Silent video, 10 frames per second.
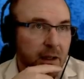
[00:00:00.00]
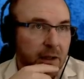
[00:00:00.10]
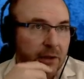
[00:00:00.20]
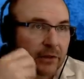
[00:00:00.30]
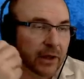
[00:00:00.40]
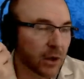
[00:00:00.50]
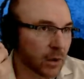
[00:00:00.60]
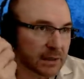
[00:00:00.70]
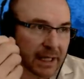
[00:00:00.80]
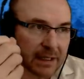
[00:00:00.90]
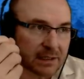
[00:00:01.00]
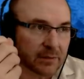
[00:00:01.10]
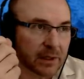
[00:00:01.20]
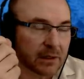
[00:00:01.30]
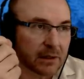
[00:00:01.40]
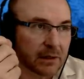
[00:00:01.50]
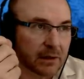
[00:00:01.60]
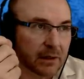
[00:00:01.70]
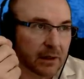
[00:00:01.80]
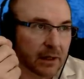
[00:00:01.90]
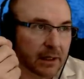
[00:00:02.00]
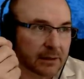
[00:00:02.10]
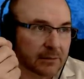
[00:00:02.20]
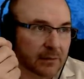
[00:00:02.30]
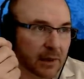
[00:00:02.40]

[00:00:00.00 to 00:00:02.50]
The Old Testament, um,